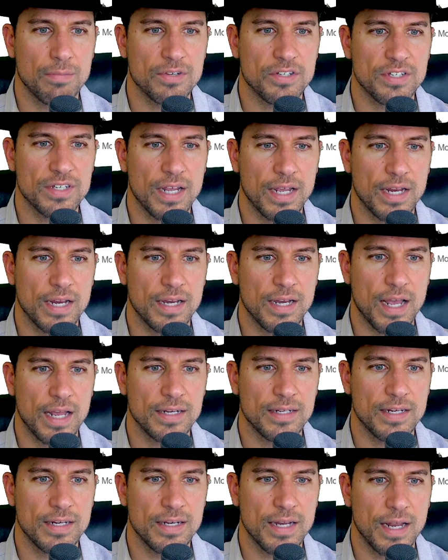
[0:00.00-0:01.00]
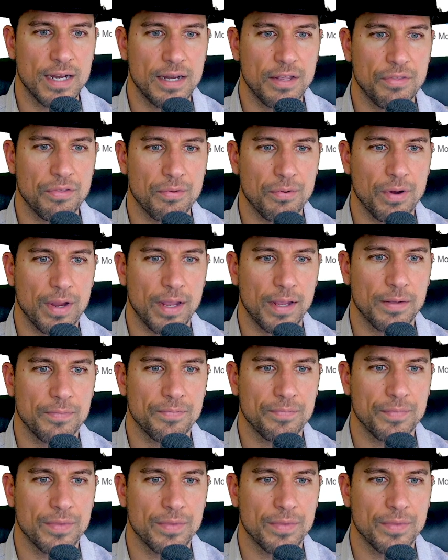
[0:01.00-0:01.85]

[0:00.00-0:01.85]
Hussein in 1993.